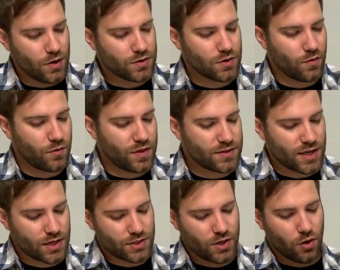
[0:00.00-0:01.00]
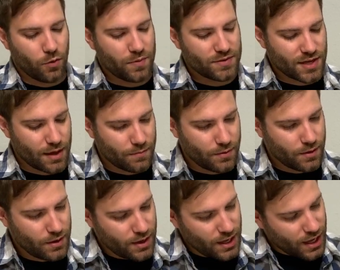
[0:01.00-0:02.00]
So this actually opens up,
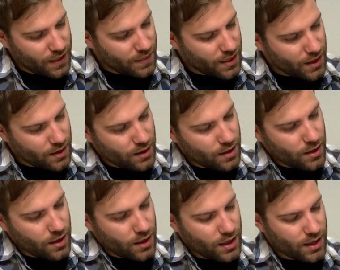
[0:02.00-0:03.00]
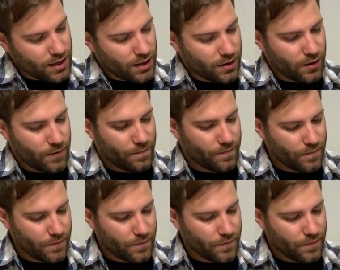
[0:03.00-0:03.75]
and then in here,